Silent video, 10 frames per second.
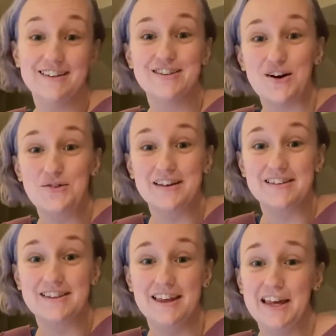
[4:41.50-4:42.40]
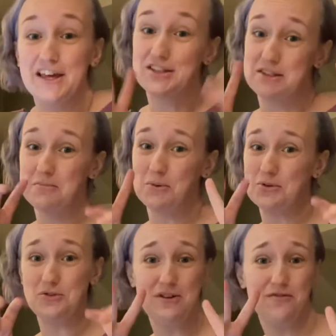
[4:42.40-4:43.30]
always the simple,
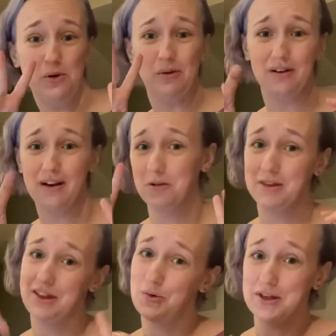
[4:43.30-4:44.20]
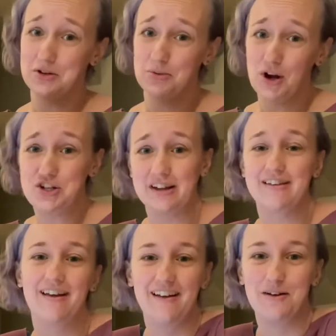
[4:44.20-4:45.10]
straightforward, gonna be a quick little project
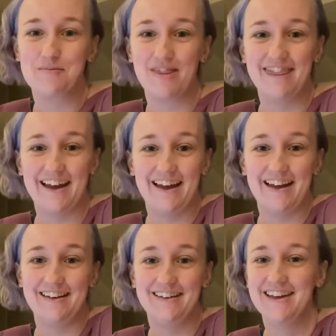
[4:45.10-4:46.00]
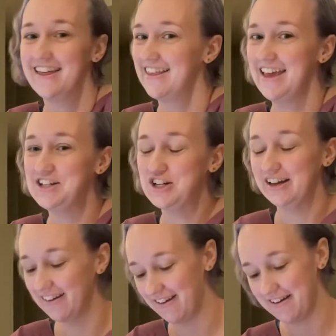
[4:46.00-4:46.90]
that gets you.
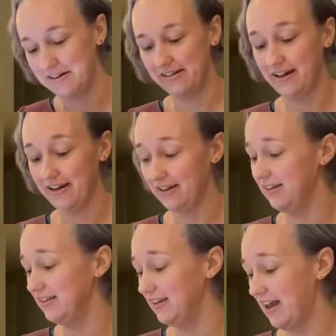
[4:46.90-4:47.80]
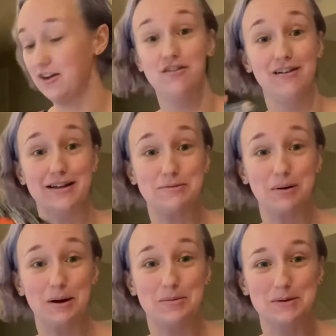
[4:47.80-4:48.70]
I had all kinds of
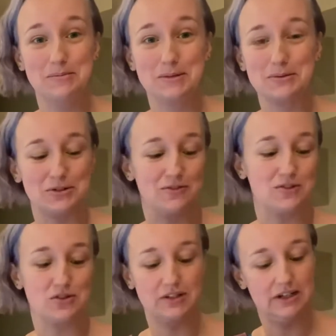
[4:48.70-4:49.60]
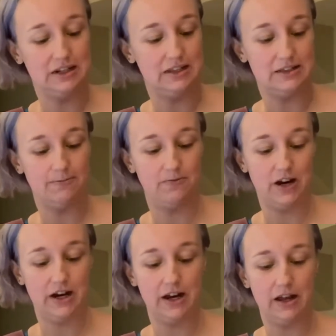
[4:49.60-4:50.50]
problems, which have resulted in some very